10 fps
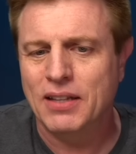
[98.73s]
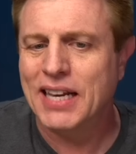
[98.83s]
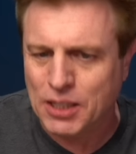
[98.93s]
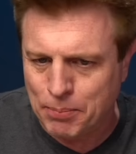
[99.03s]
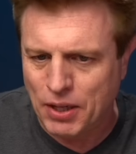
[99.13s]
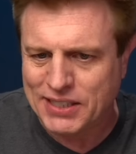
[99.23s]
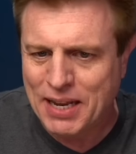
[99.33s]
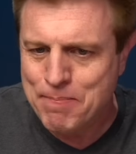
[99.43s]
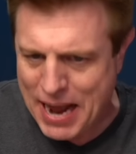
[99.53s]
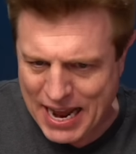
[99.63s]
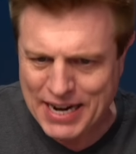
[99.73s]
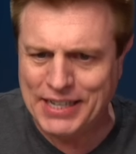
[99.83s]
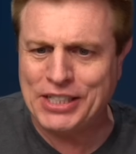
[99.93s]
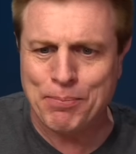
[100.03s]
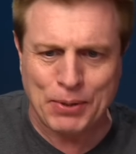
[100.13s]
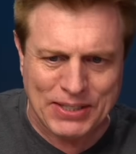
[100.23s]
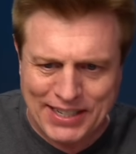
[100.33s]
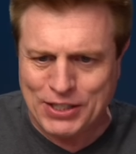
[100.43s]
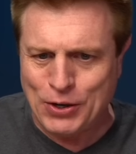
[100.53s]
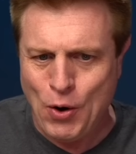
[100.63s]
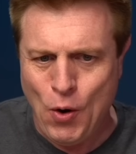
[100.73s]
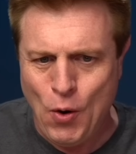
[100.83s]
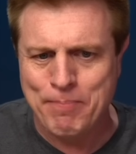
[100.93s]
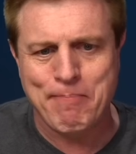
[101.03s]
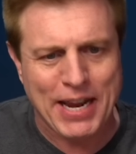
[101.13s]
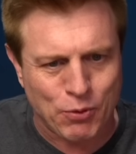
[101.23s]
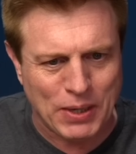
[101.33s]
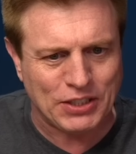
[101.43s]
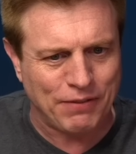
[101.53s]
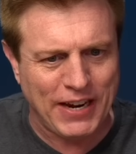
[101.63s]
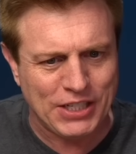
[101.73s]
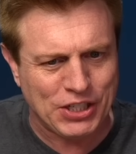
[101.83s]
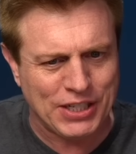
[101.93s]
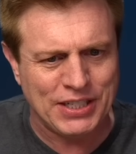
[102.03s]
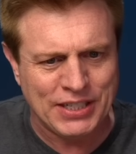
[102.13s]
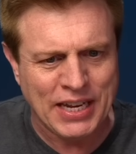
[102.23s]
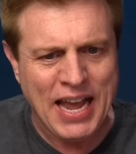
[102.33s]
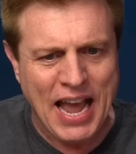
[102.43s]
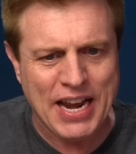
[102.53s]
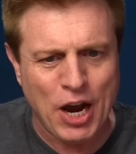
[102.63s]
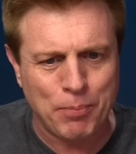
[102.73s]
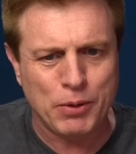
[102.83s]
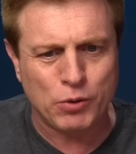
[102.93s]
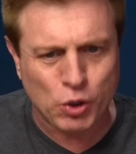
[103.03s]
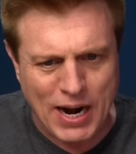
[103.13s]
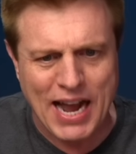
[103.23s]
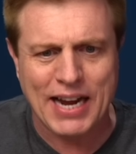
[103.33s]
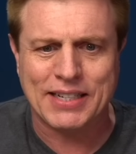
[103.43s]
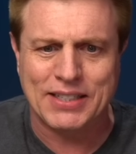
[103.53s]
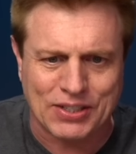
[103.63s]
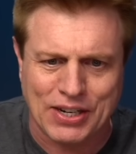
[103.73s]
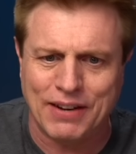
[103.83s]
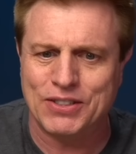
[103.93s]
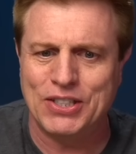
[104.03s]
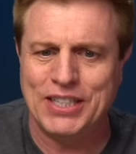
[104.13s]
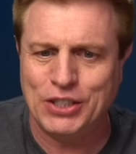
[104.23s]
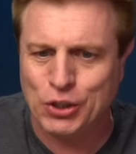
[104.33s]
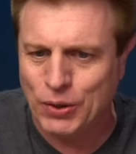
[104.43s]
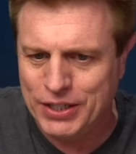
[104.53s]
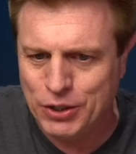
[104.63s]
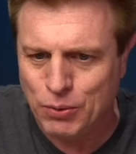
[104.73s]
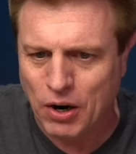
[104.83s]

Alexa Plus can manage and protect your home, make reservations, and help you track, discover, and enjoy new